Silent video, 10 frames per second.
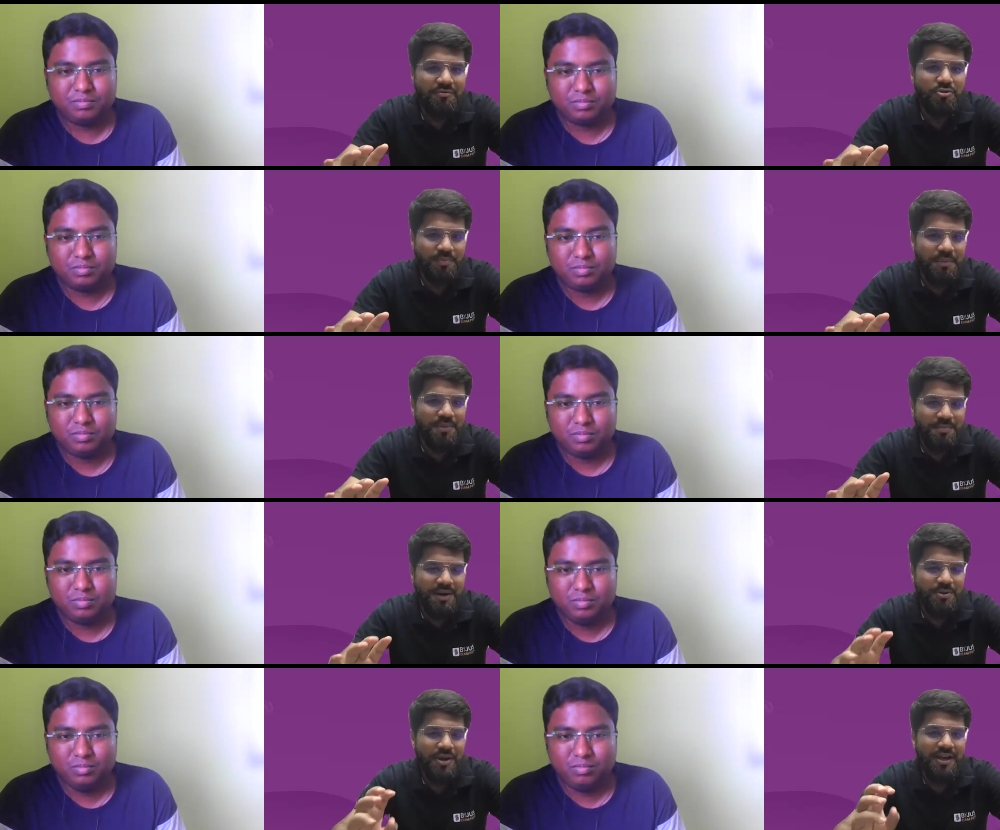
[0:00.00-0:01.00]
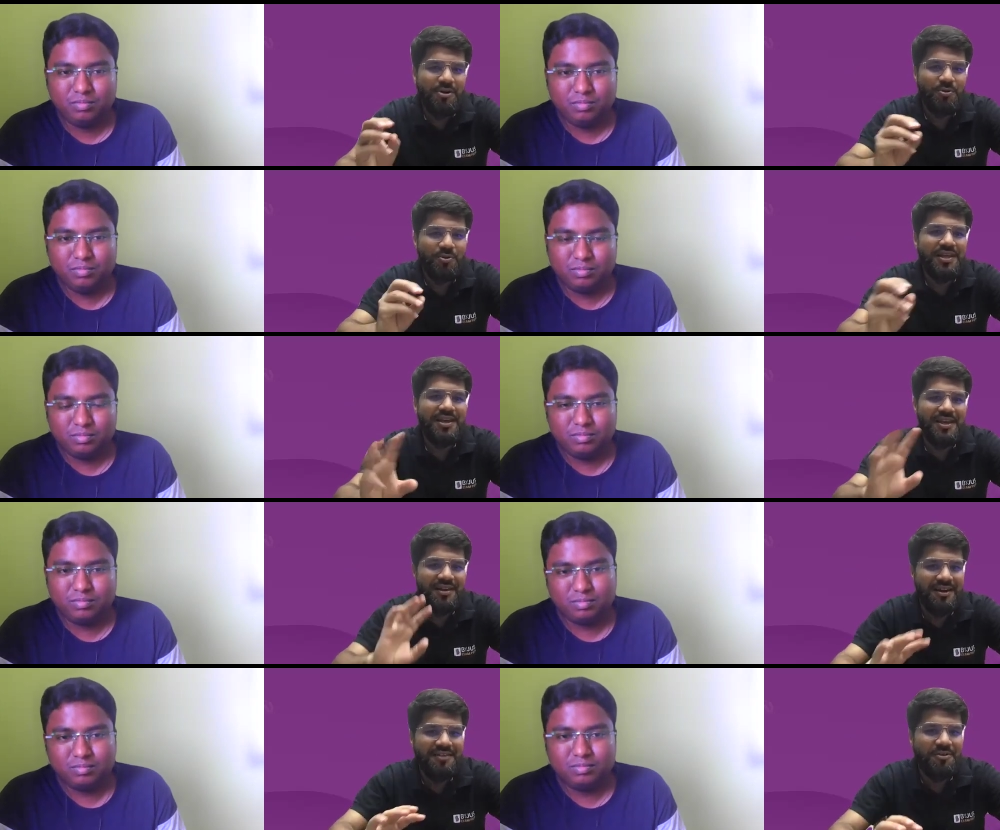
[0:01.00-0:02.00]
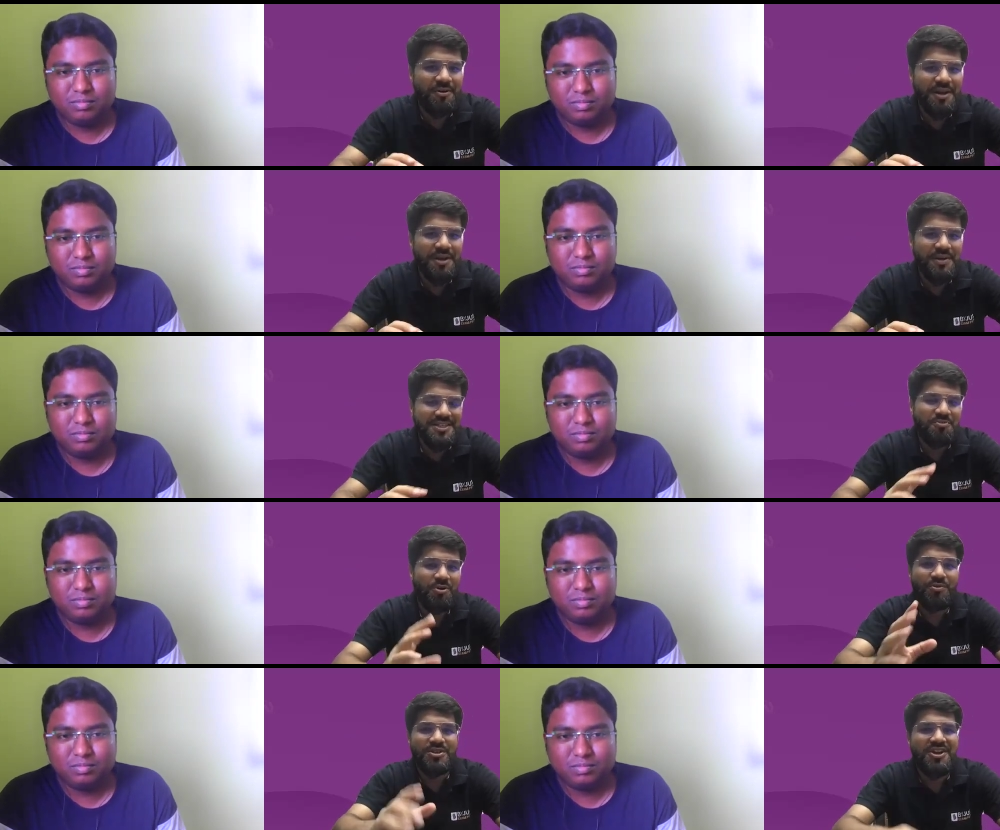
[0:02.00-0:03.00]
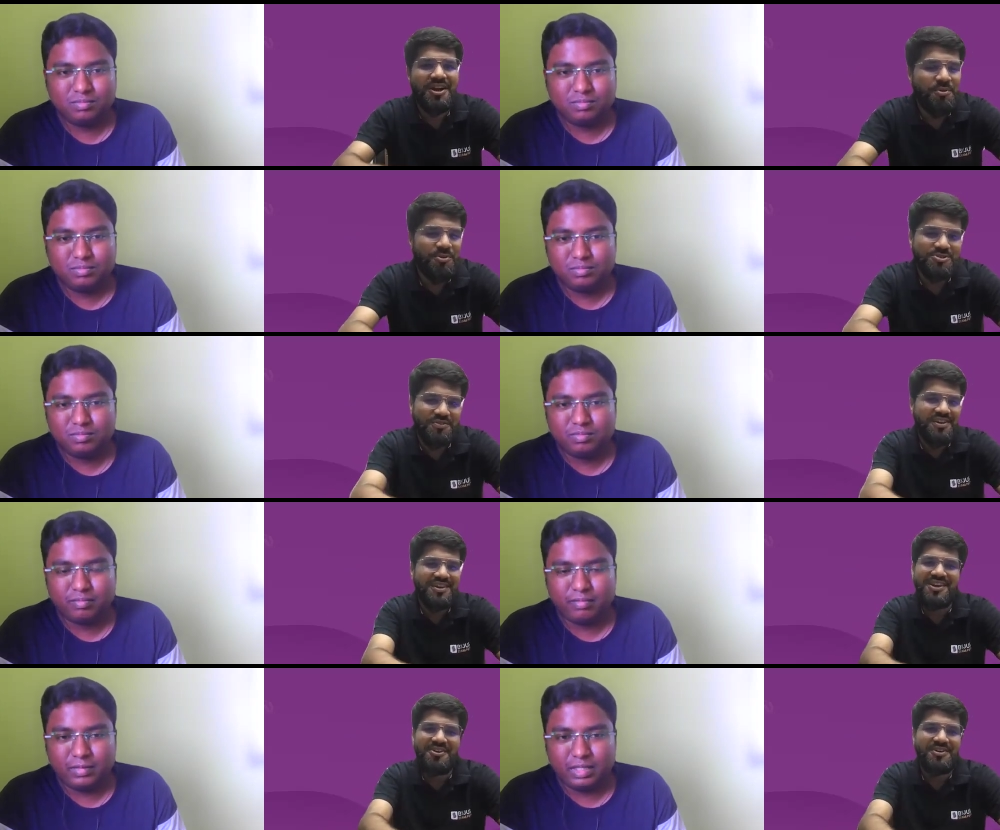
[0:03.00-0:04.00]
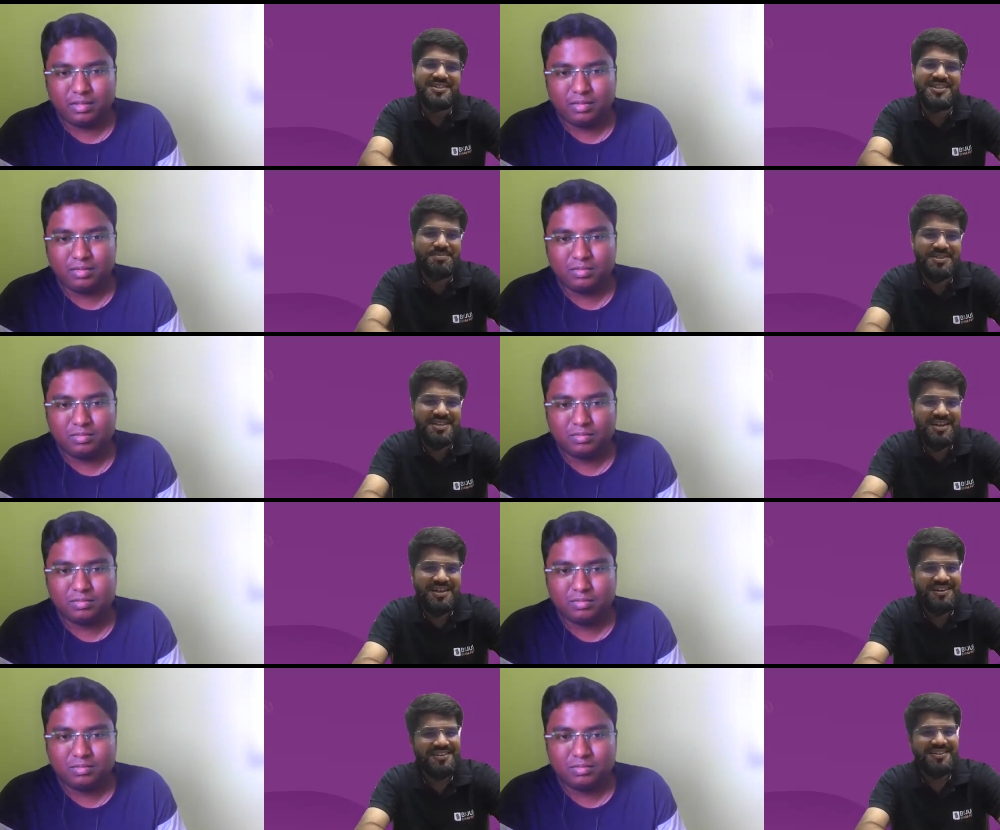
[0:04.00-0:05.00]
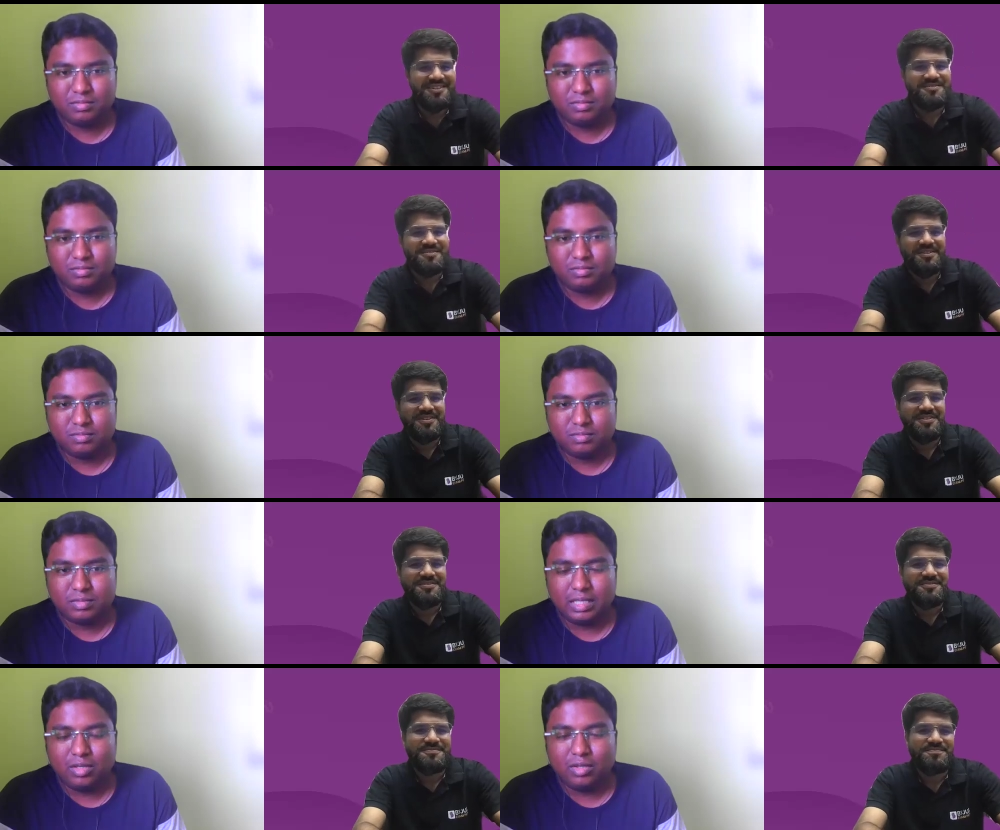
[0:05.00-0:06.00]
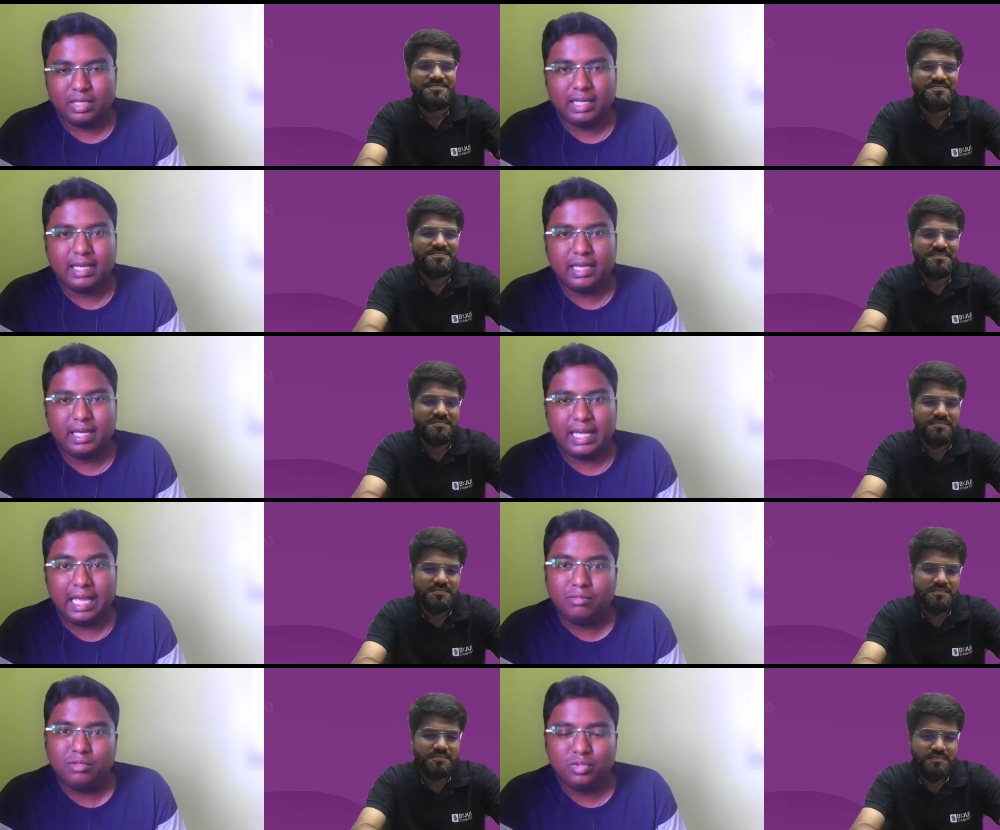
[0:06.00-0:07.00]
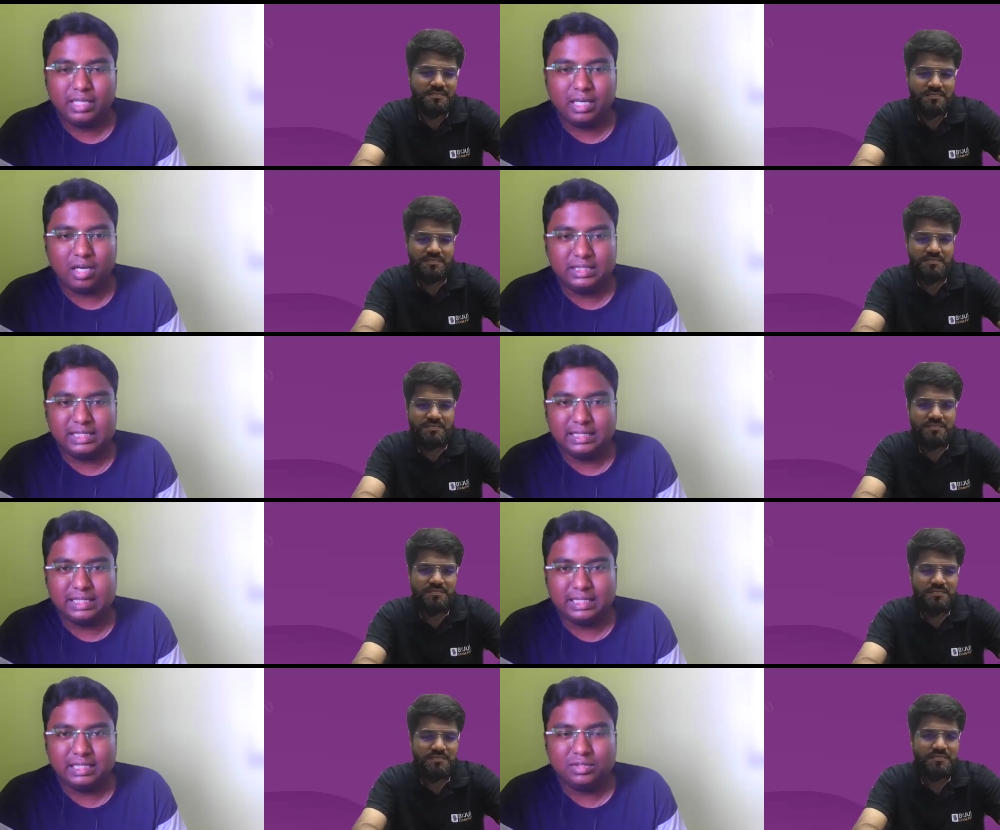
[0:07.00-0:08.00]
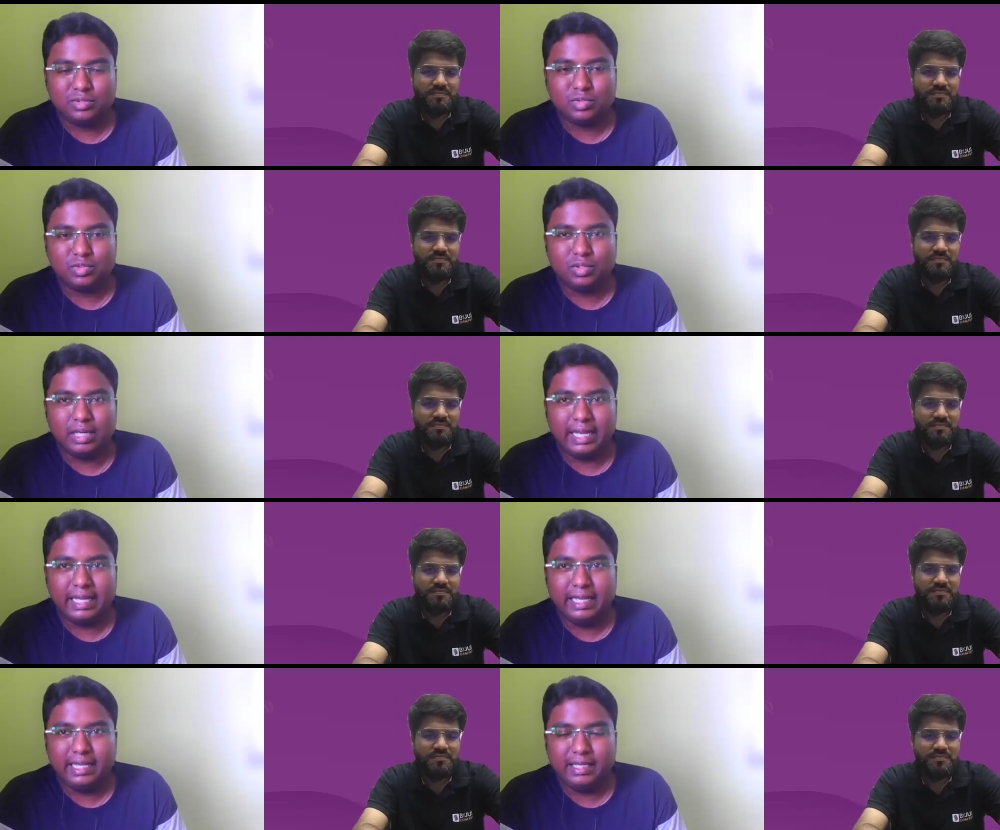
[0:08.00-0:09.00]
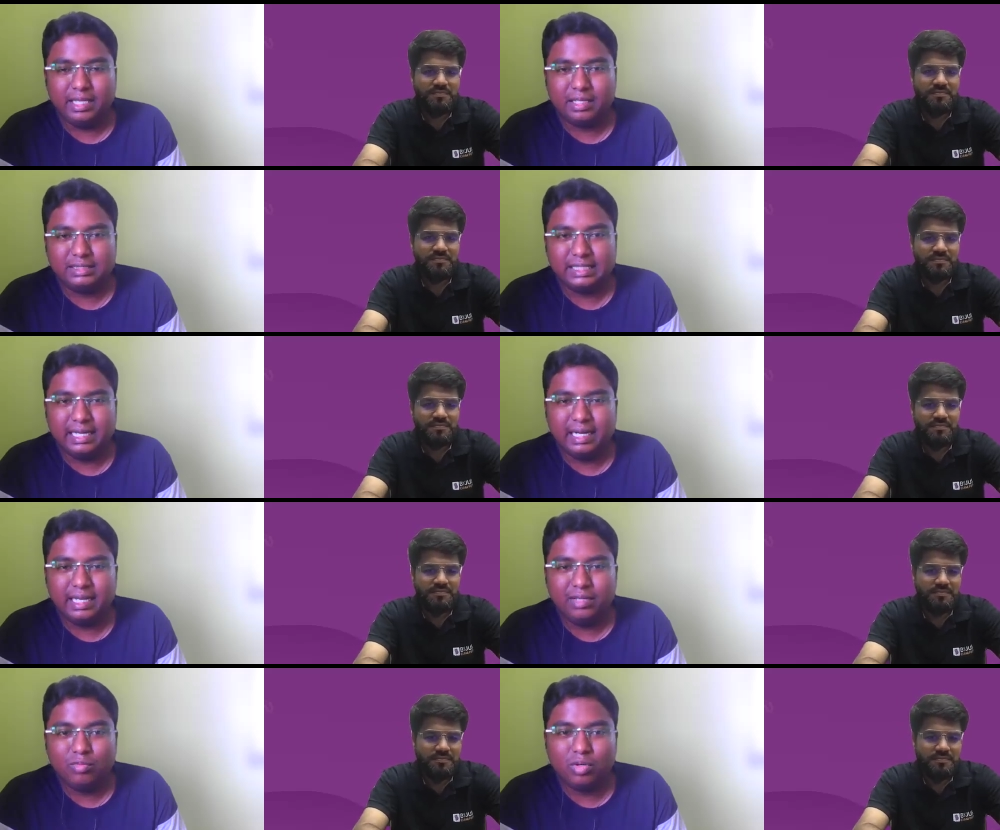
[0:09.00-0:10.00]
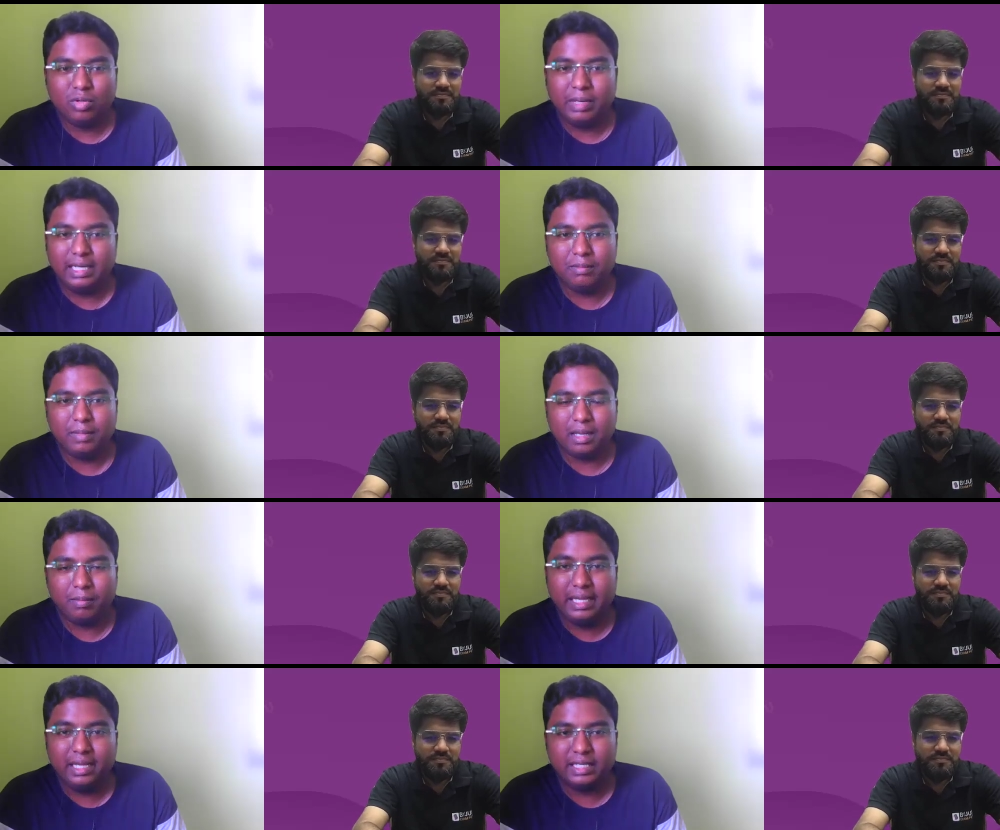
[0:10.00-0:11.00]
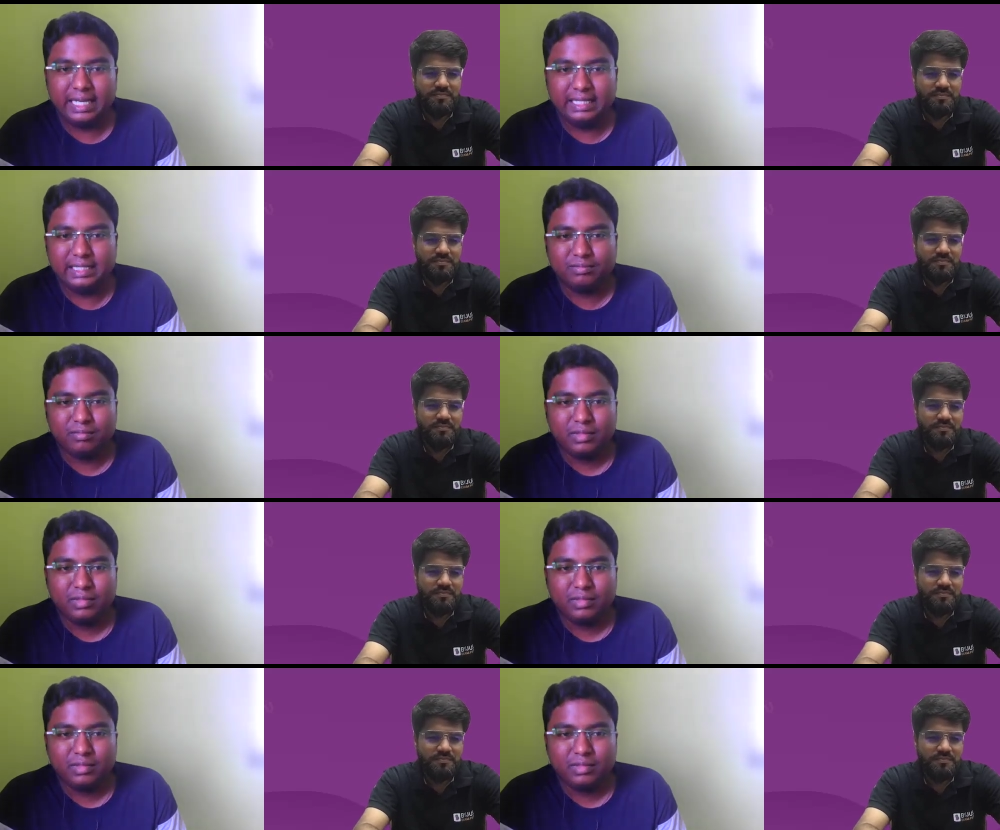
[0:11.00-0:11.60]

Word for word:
Speaker 1: have to remember, but you cannot only learn formula based. So what was your approach of learning concepts?
Speaker 2: Okay, uh, I'm good at logical thinking. So I generally won't bug up, uh, by heart anything.